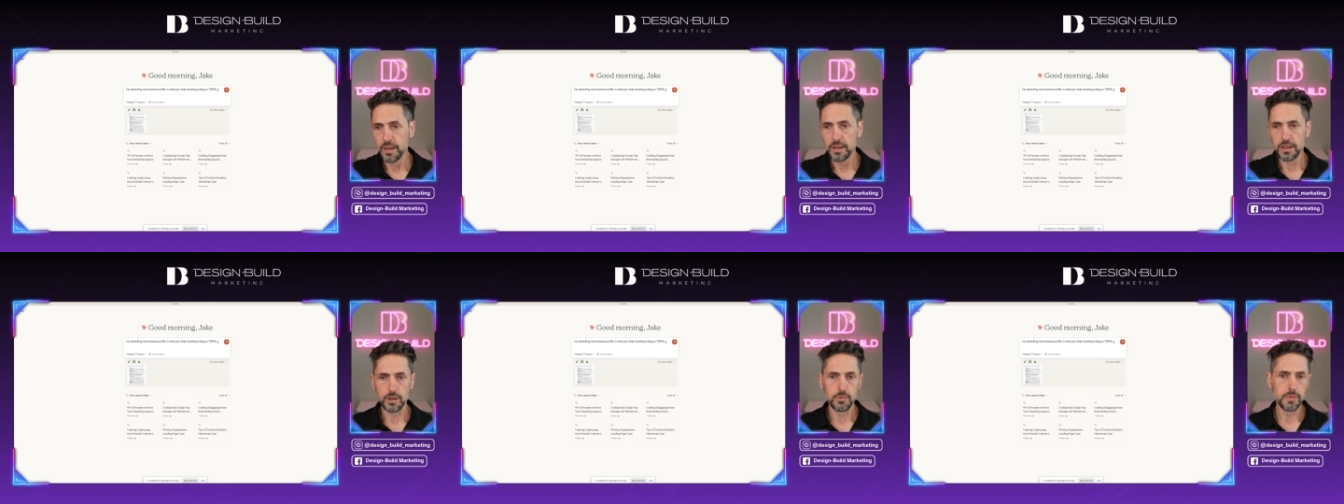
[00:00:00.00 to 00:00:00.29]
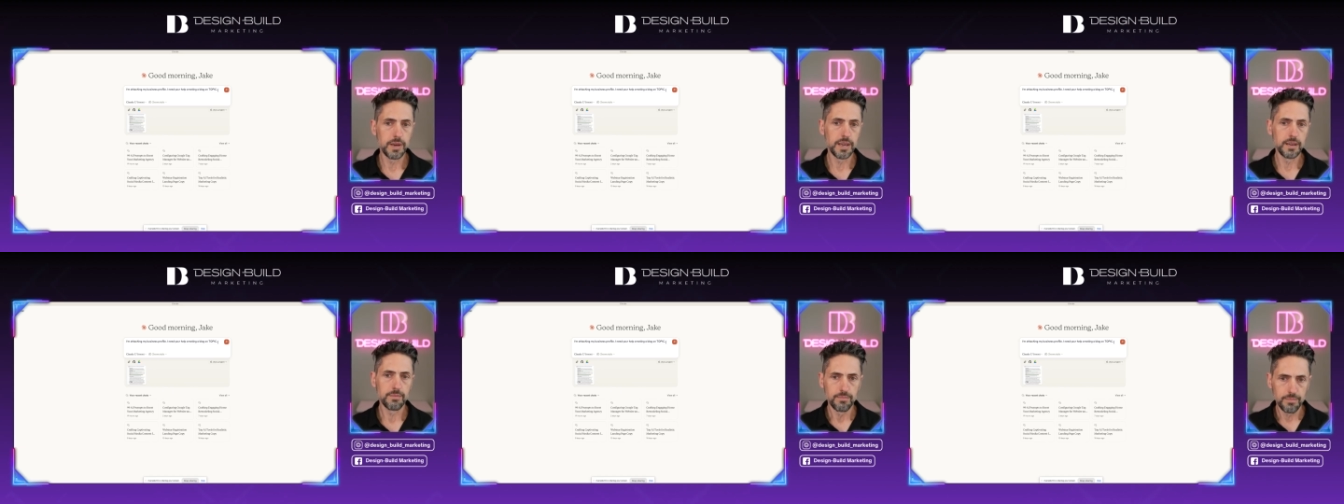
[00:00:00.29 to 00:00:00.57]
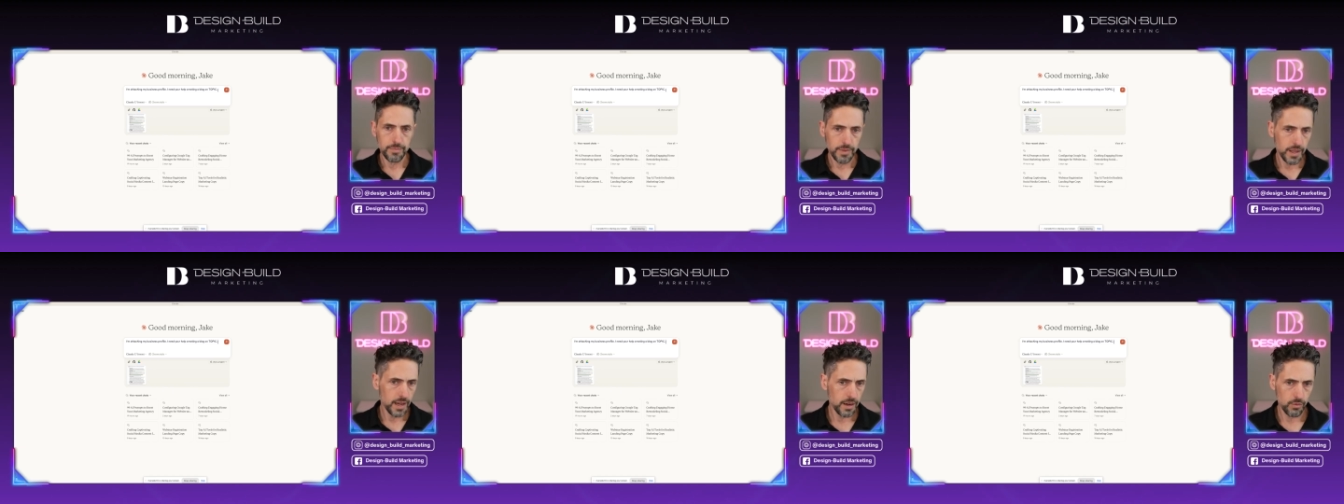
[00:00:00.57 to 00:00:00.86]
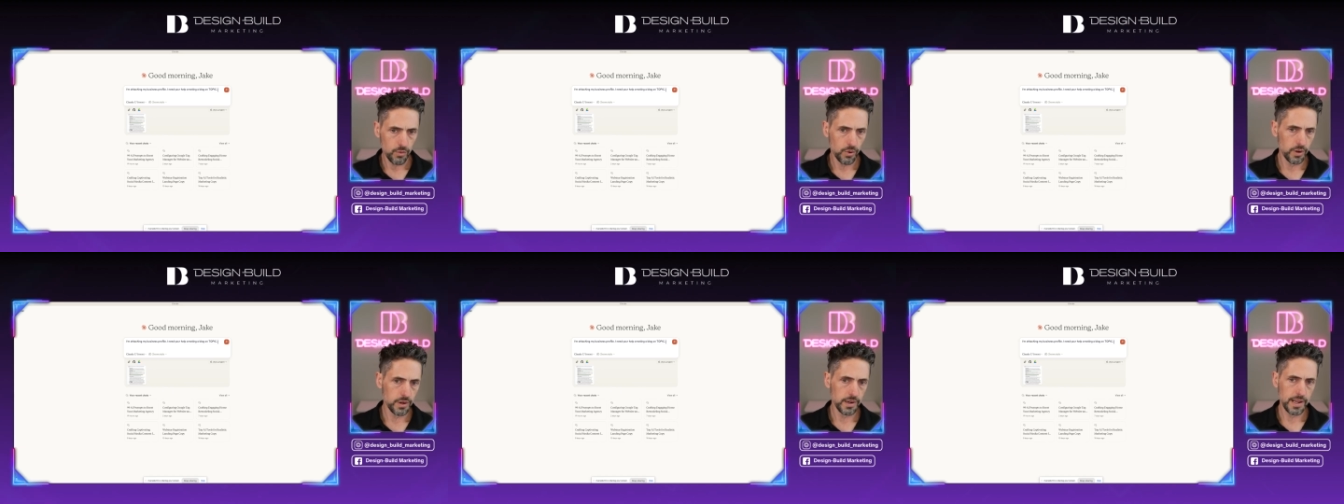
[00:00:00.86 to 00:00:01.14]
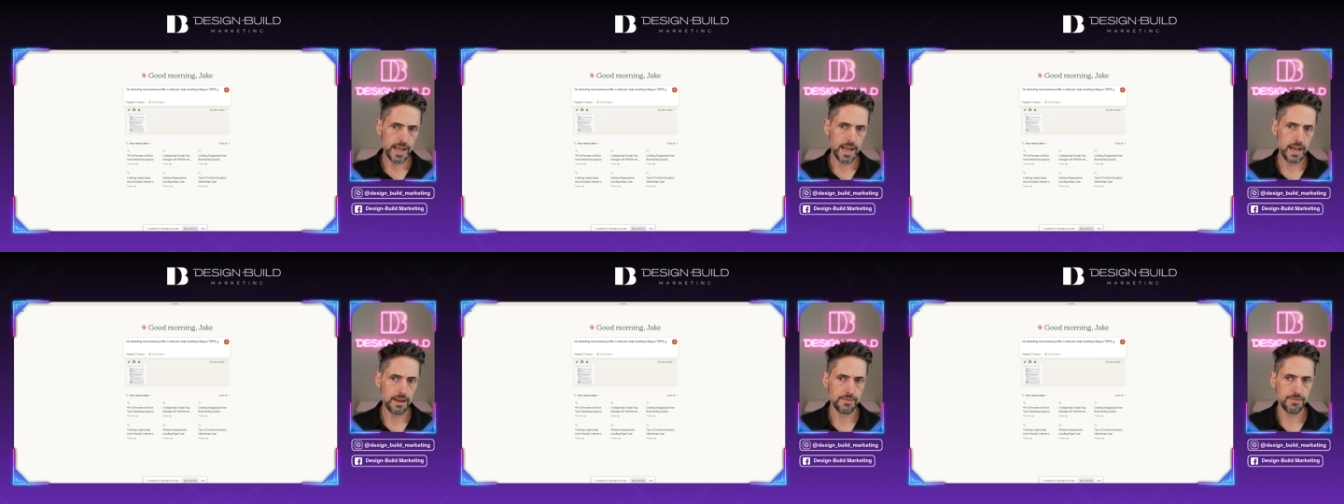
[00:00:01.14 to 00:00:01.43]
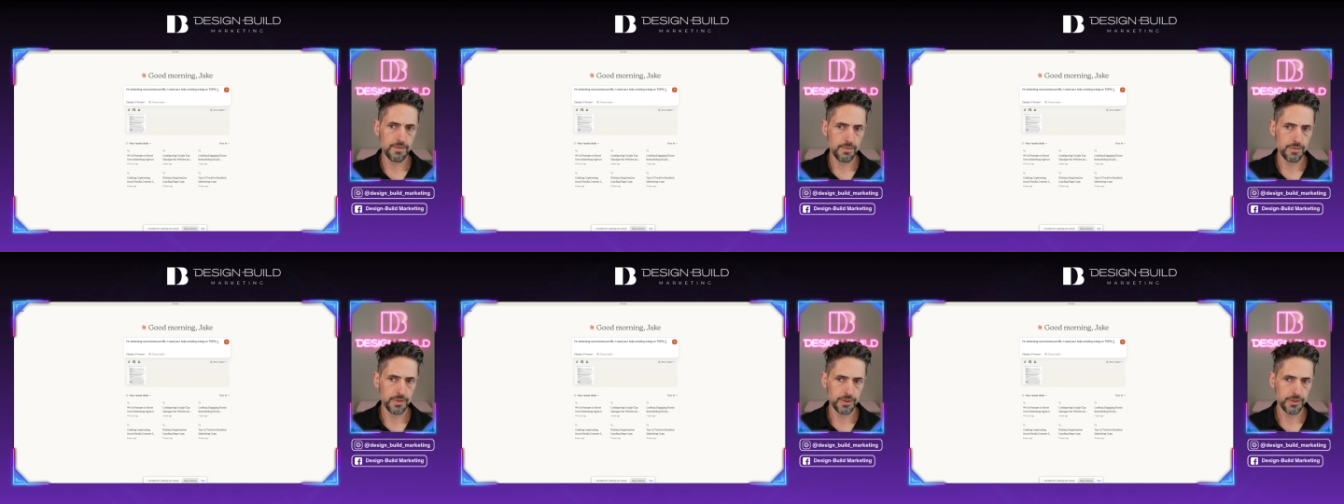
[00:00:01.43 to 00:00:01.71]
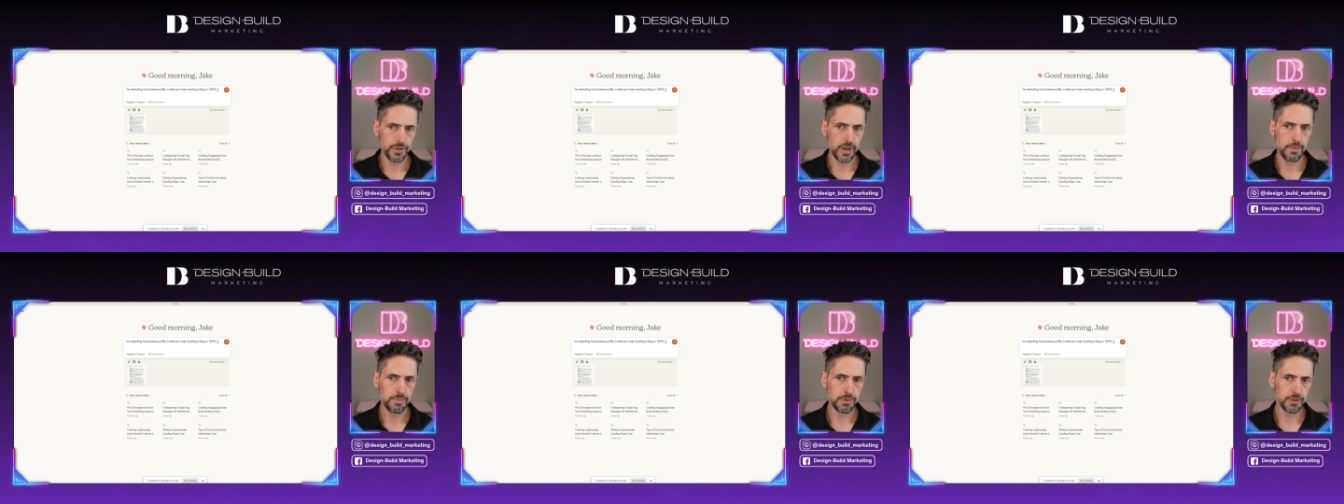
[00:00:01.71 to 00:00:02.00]
You may not want half of the
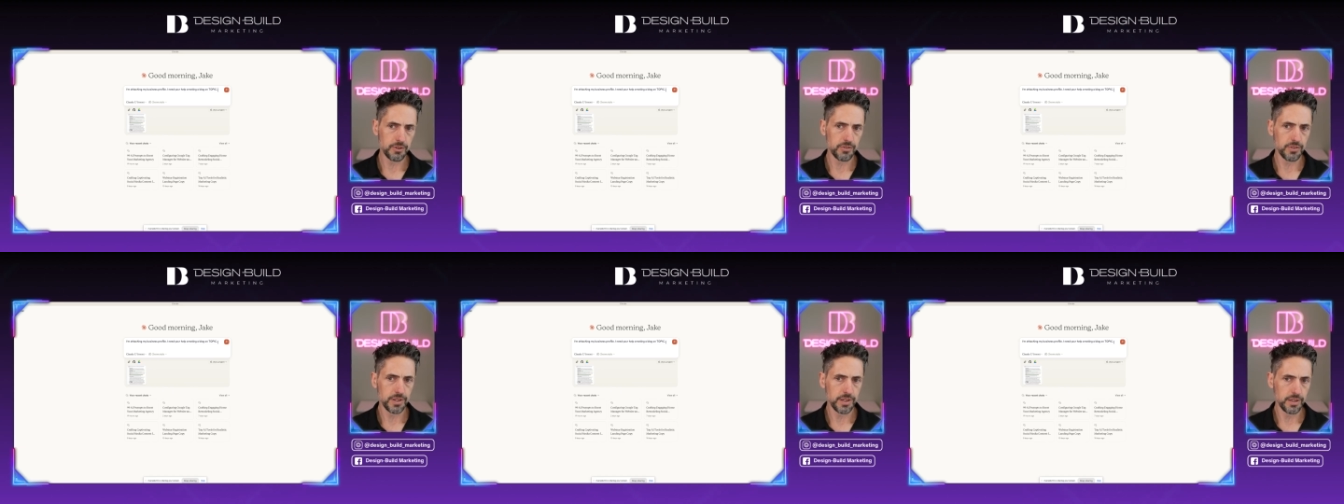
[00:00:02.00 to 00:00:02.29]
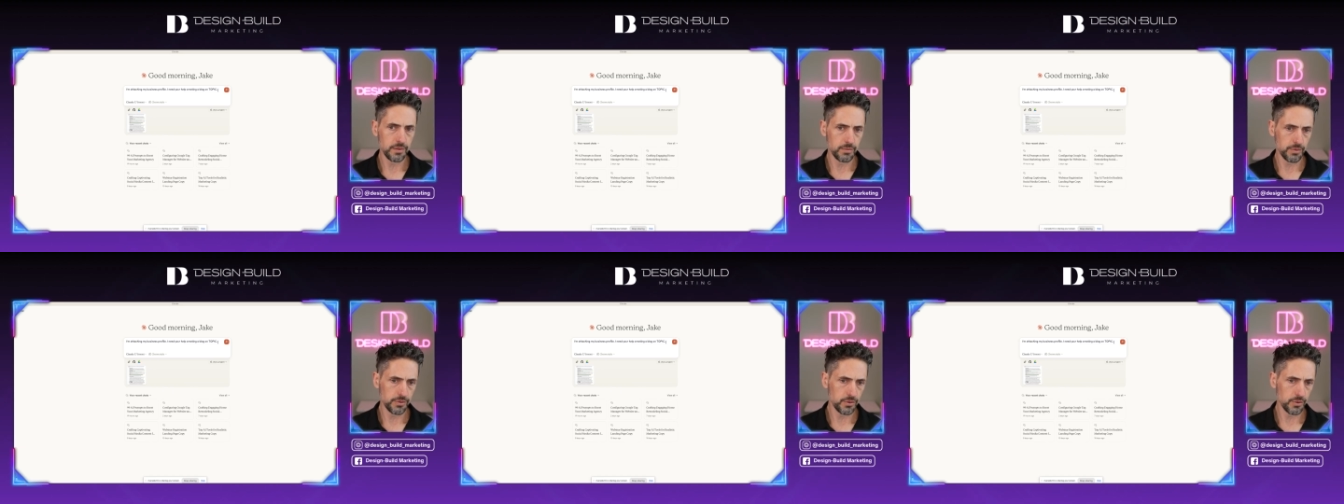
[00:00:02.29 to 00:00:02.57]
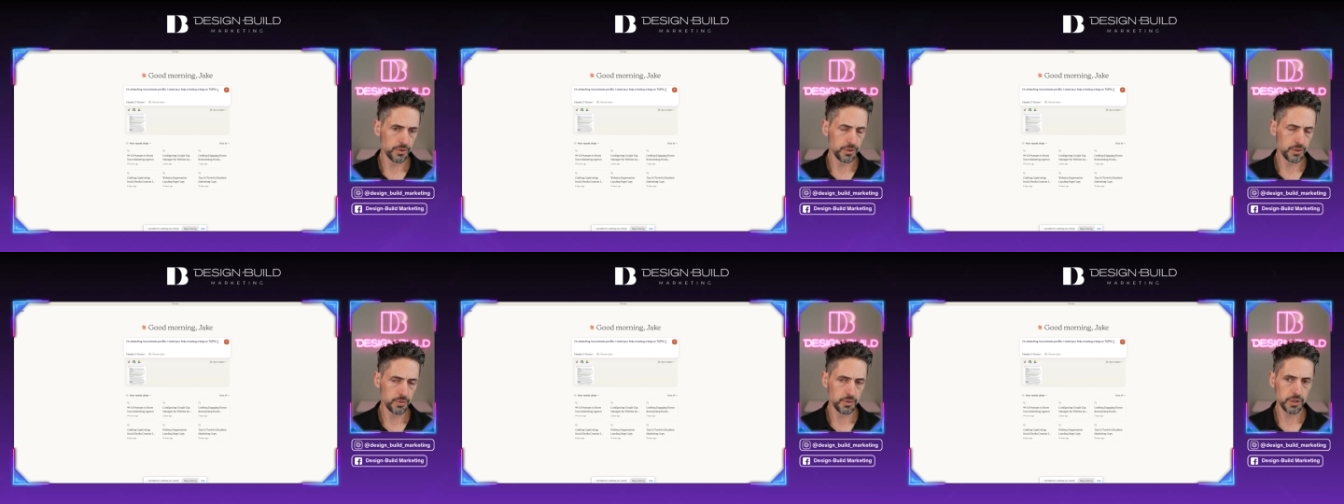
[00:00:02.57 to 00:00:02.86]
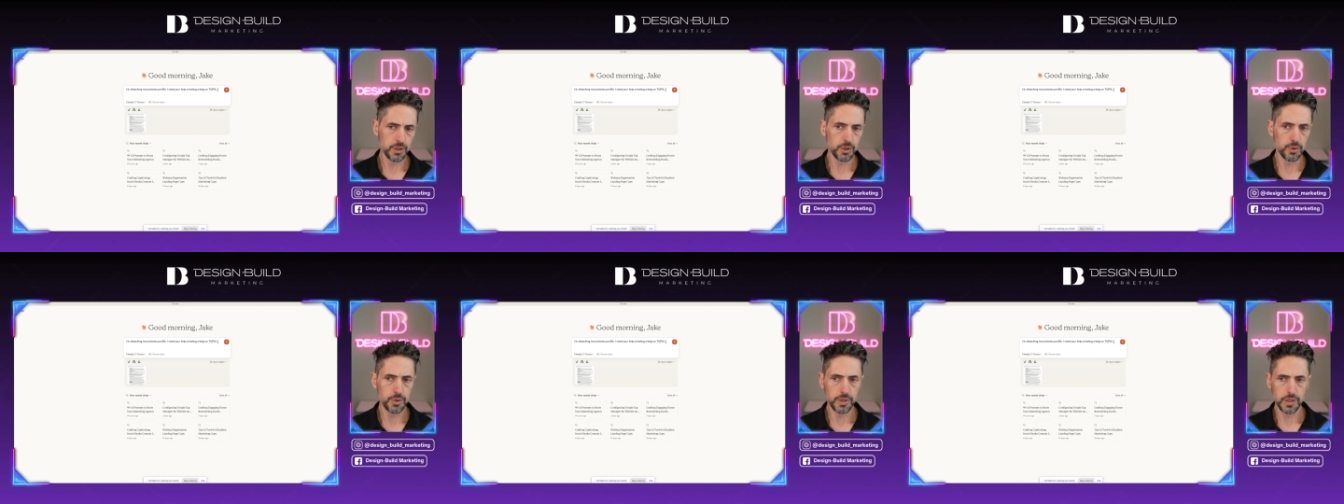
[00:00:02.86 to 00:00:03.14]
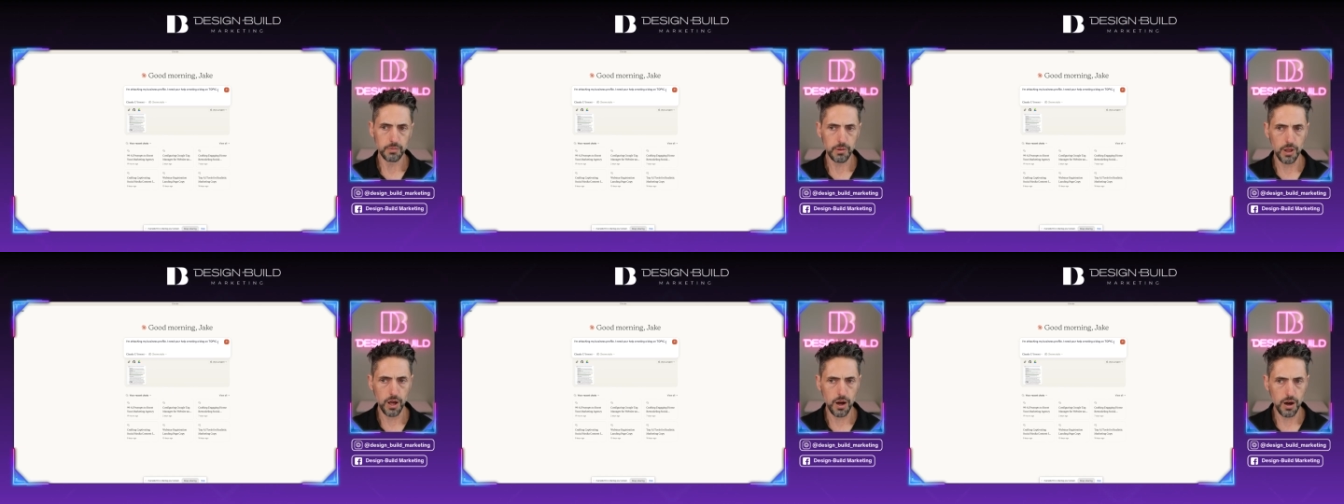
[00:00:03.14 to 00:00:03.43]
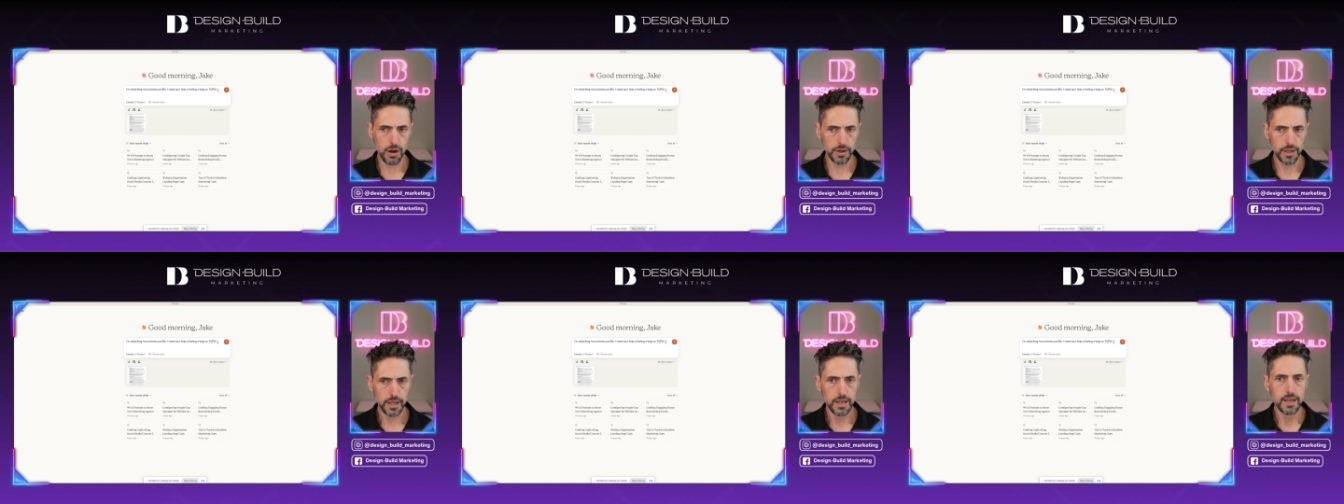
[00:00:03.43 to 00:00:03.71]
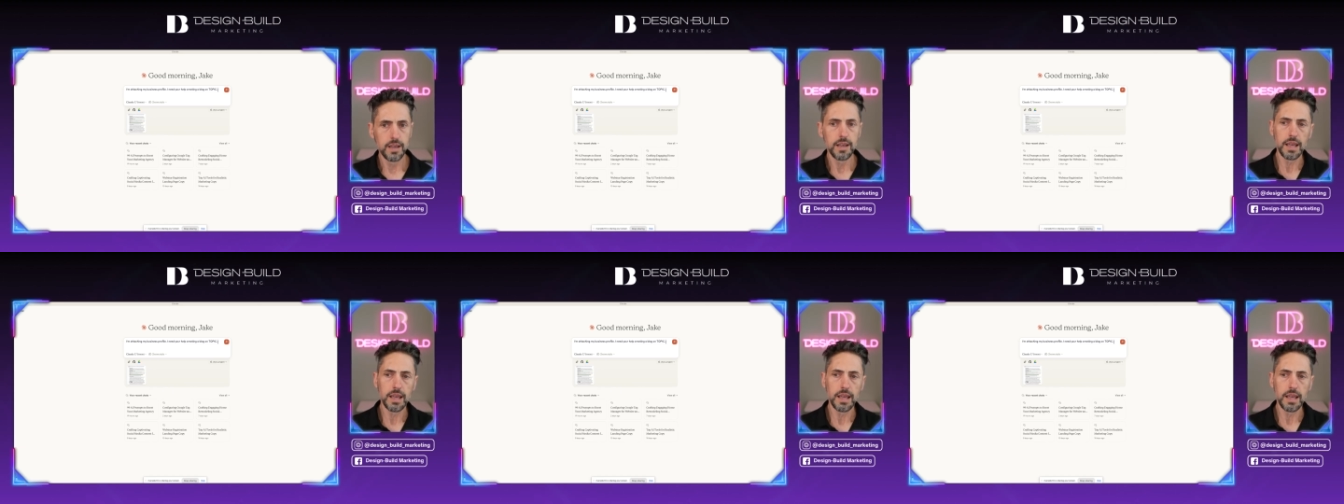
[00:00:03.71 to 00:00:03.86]
topics that it was going to include in the blog.